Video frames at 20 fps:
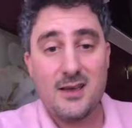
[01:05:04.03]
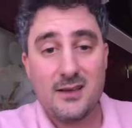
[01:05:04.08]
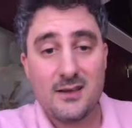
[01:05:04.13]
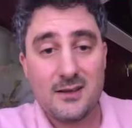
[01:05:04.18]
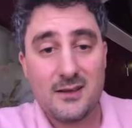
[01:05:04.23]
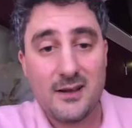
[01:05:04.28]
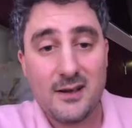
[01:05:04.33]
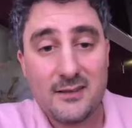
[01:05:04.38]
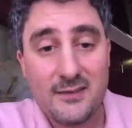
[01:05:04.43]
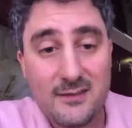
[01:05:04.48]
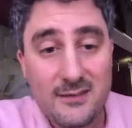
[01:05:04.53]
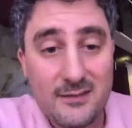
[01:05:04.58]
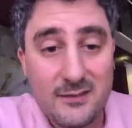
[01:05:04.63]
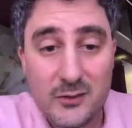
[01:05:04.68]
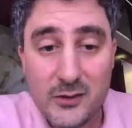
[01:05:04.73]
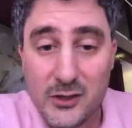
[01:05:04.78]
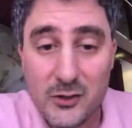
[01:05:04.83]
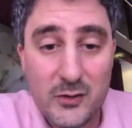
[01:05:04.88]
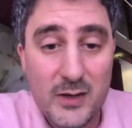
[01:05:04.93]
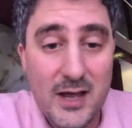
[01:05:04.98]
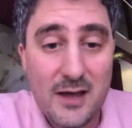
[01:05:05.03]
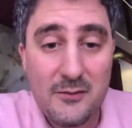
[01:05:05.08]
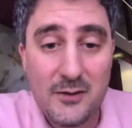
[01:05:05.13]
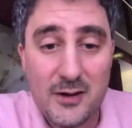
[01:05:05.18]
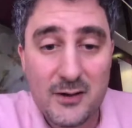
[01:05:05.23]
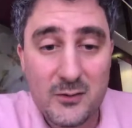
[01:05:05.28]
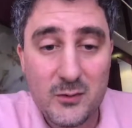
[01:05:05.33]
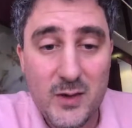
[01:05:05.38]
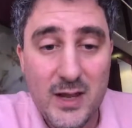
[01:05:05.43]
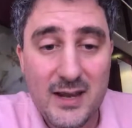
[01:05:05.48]
because you never
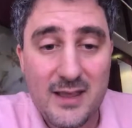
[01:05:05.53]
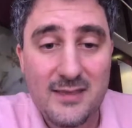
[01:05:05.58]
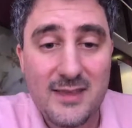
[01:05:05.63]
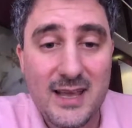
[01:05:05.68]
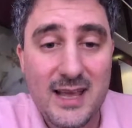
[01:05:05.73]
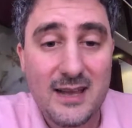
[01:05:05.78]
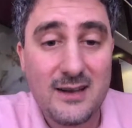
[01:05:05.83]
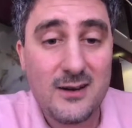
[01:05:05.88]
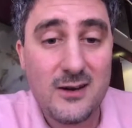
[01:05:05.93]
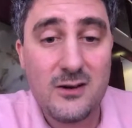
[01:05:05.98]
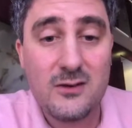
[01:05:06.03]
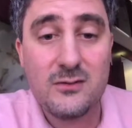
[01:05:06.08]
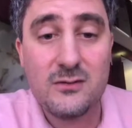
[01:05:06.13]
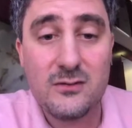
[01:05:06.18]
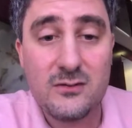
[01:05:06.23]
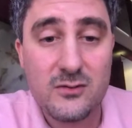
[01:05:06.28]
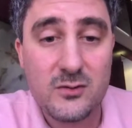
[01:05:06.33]
do anything alone,